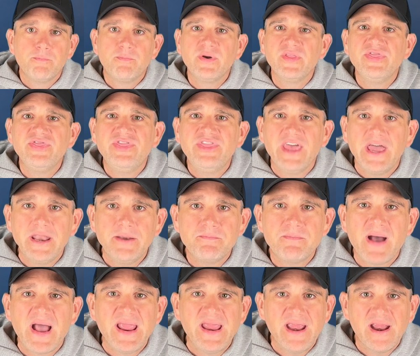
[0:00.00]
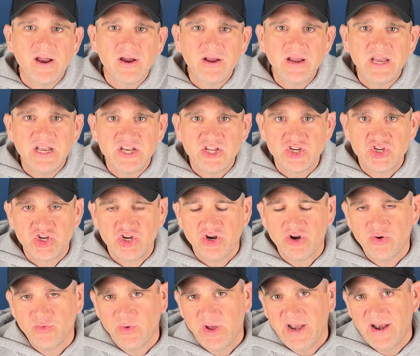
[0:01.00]
But then my air
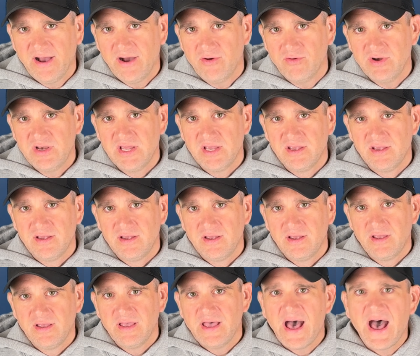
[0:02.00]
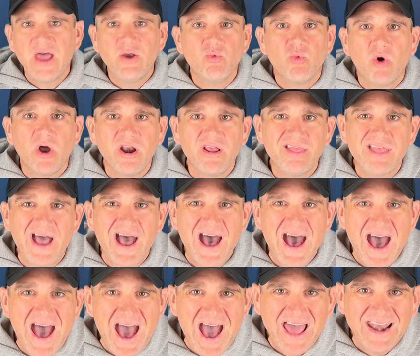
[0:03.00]
conditioner went out on one of the
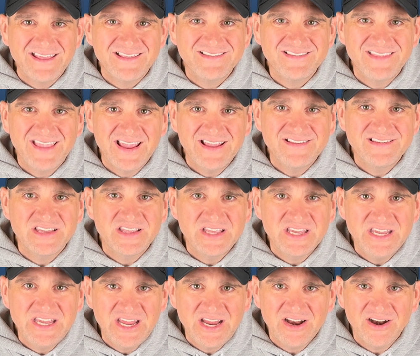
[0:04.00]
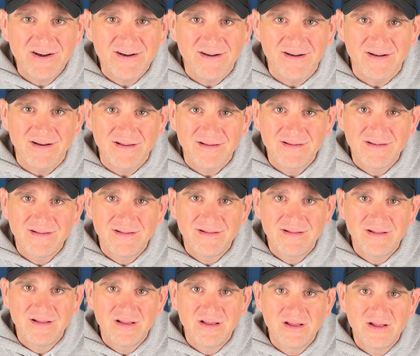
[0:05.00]
hottest days of the year.
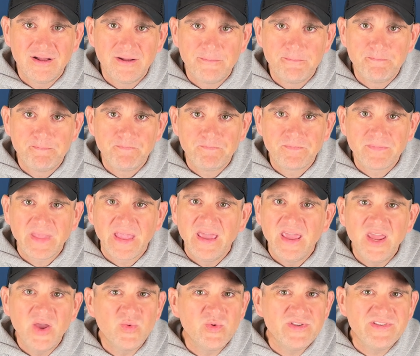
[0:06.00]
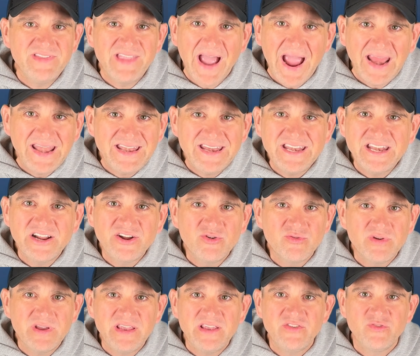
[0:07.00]
It was 90
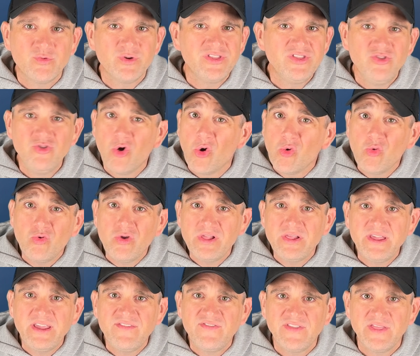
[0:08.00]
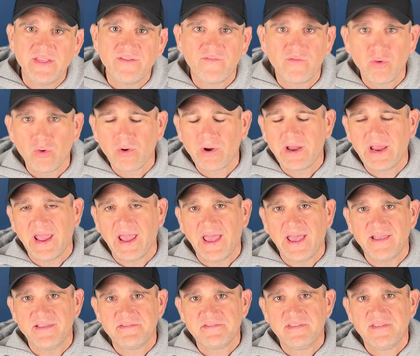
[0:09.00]
degrees with no relief in the
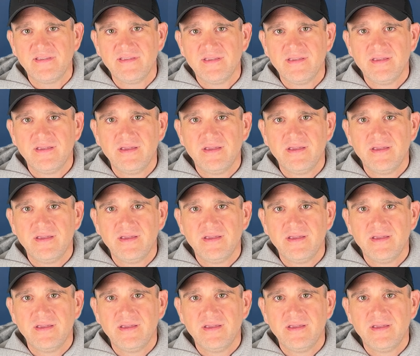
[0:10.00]
forecast.